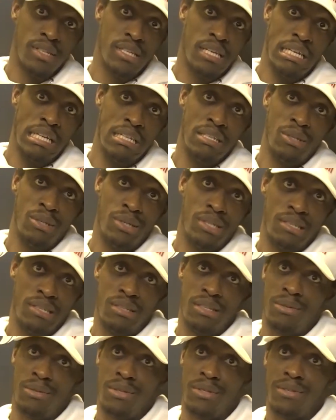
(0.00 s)
I didn't know
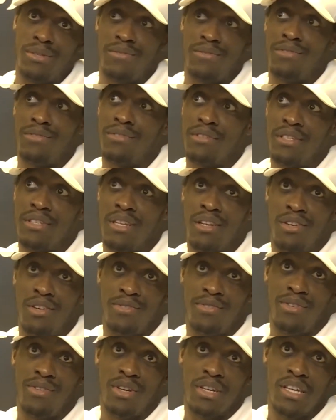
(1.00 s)
that they
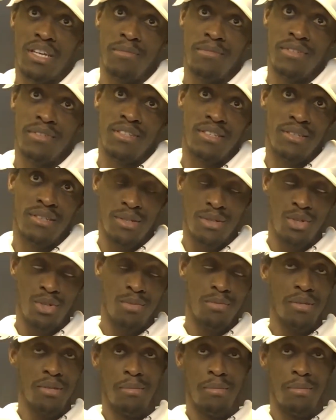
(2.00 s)
lost four games until you told me.